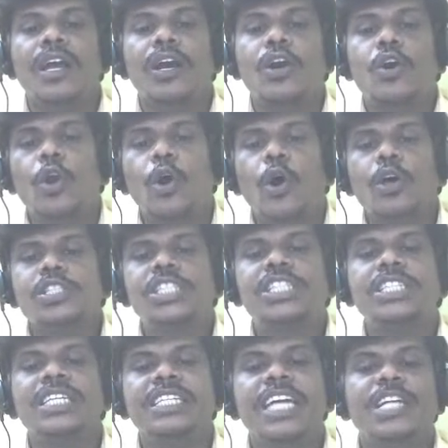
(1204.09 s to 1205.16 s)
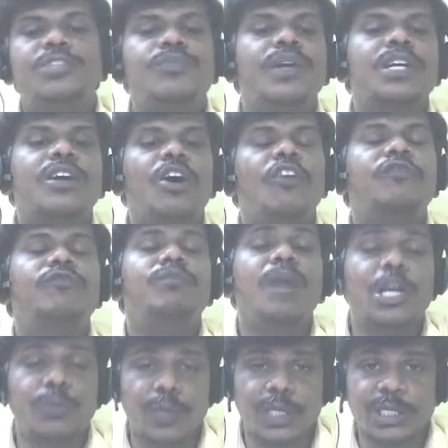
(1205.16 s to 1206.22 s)
closed network of blood
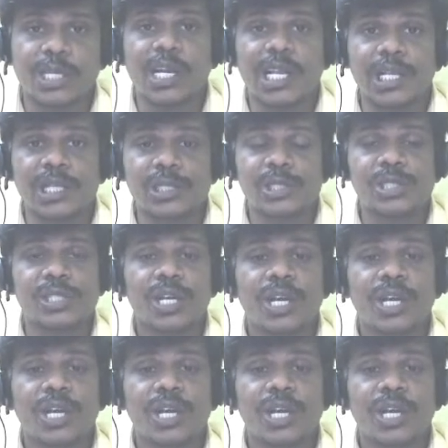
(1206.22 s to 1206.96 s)
vessels.